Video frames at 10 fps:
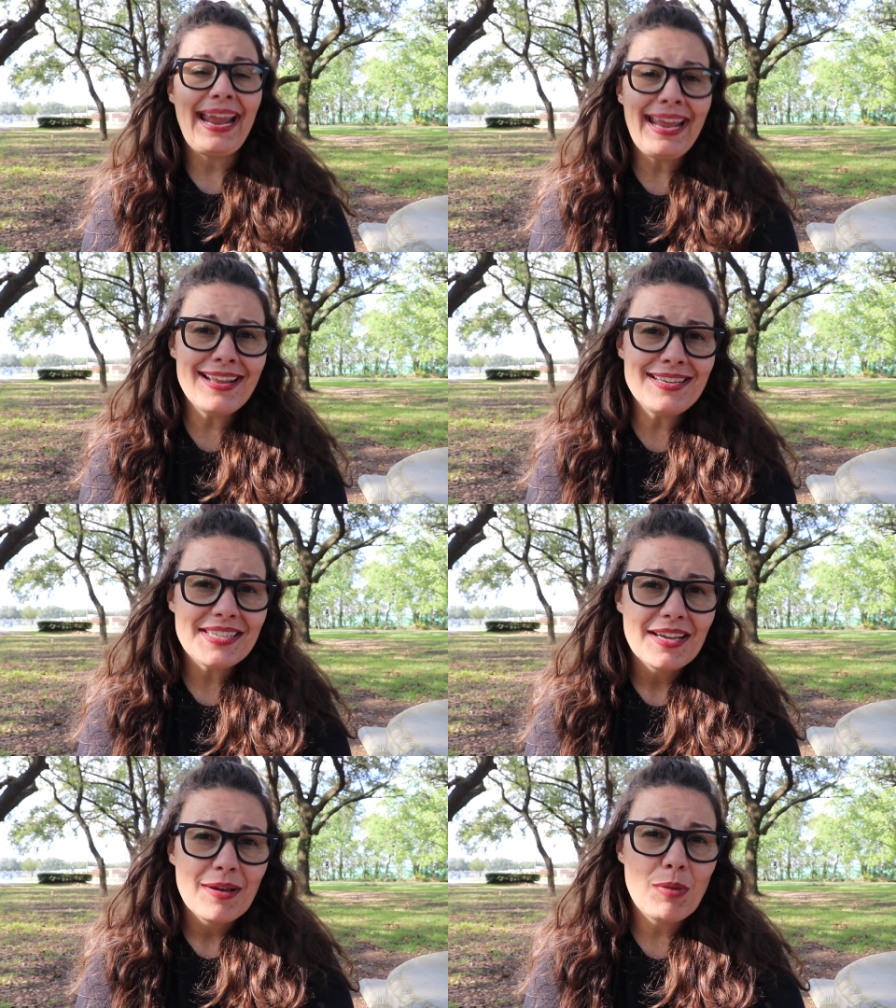
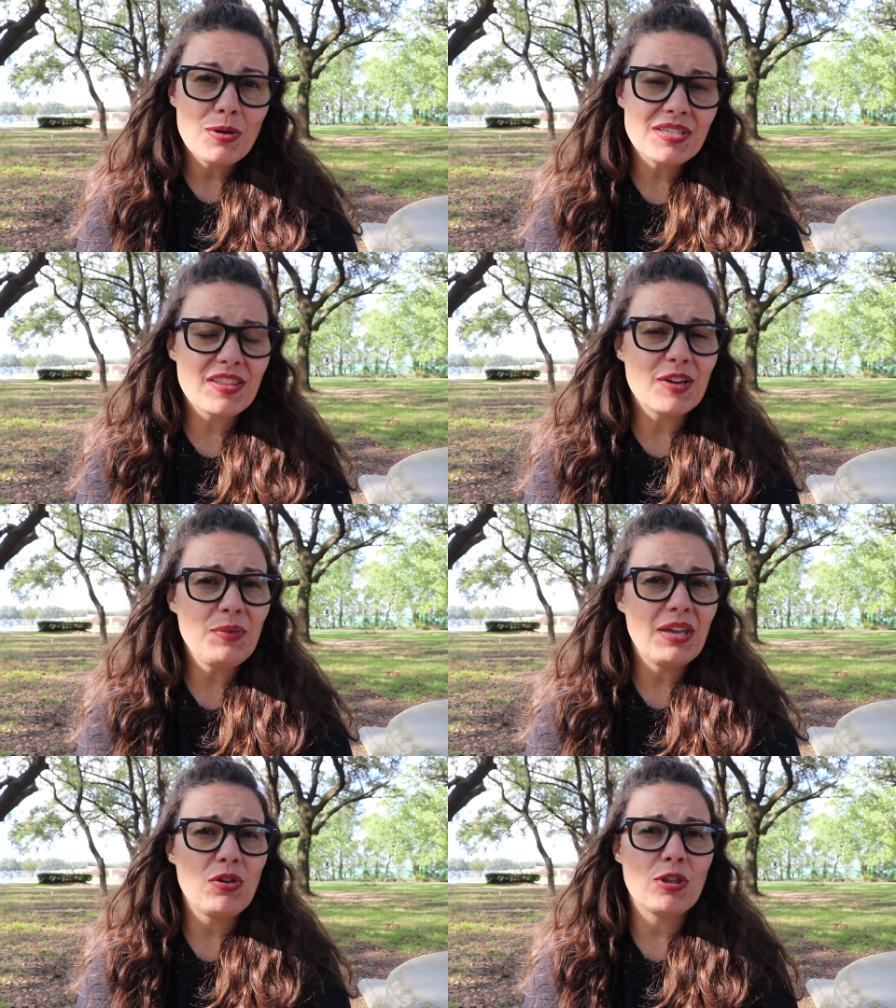And most of
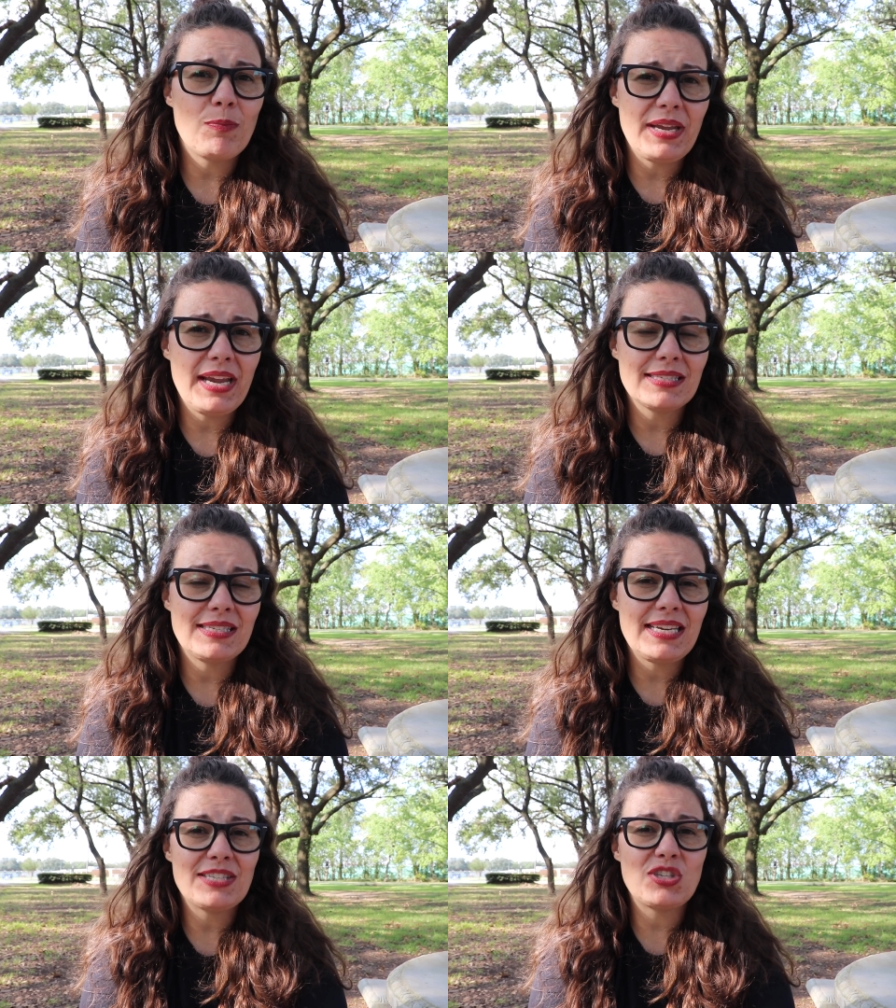them give you the P S
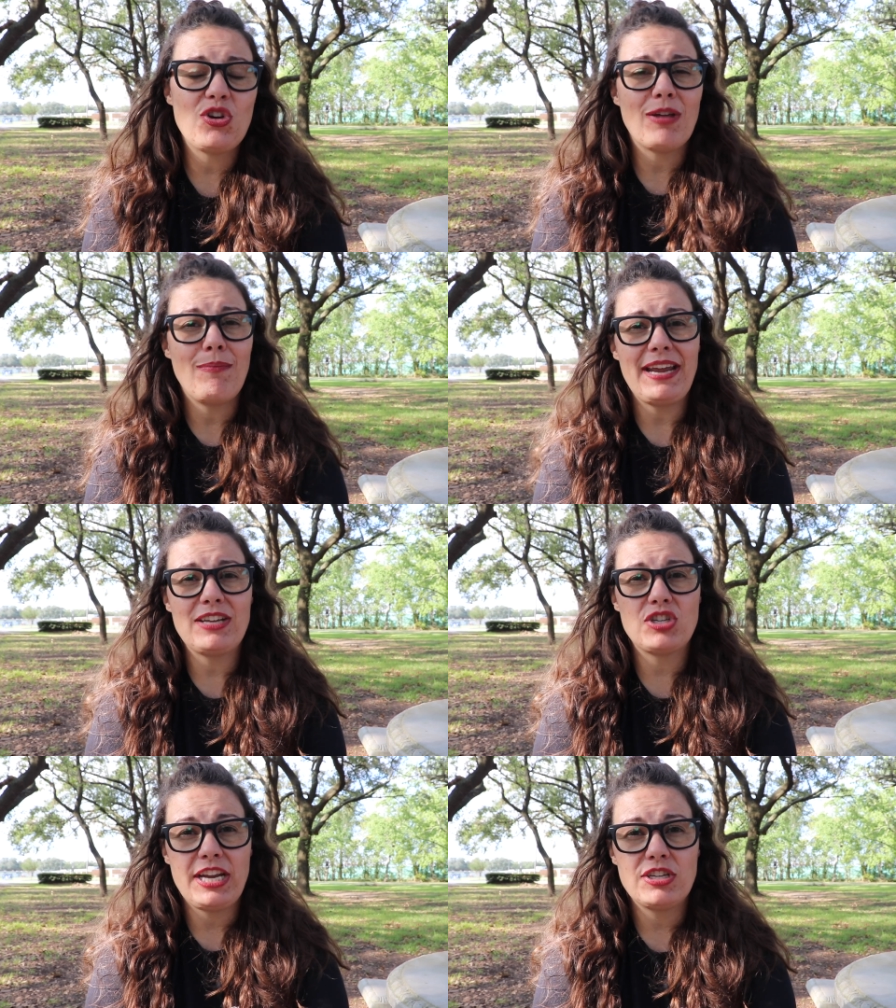D so you can
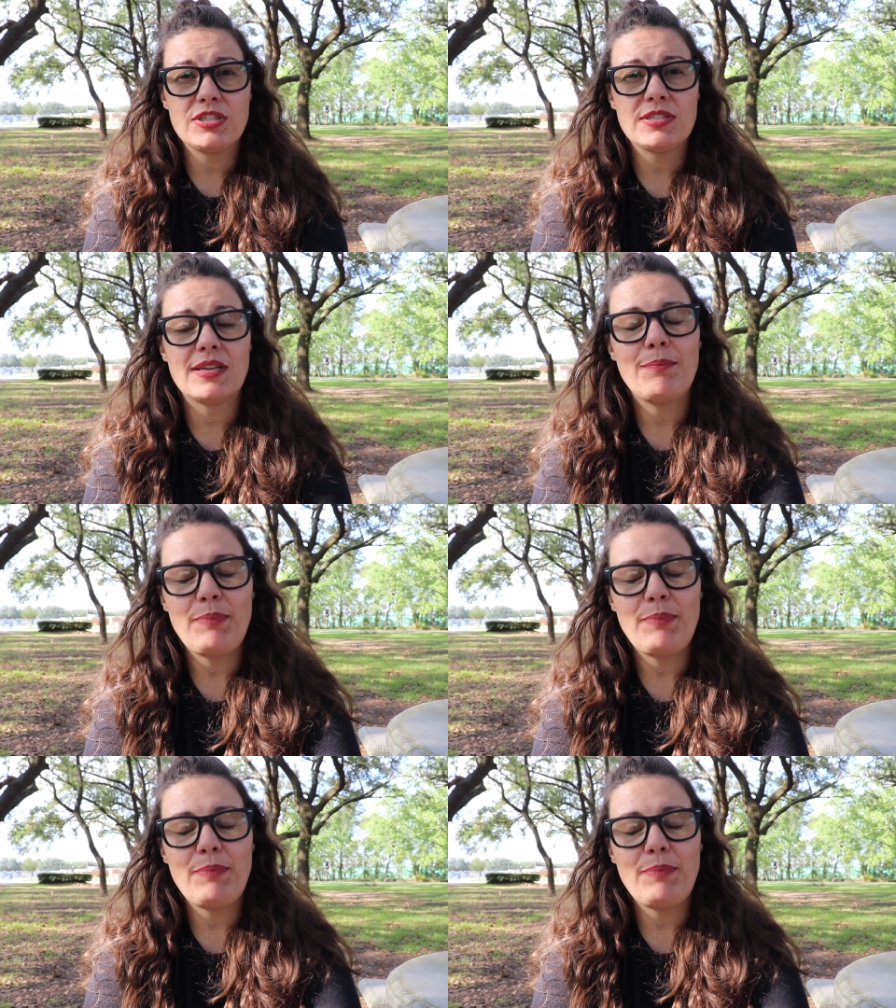make changes.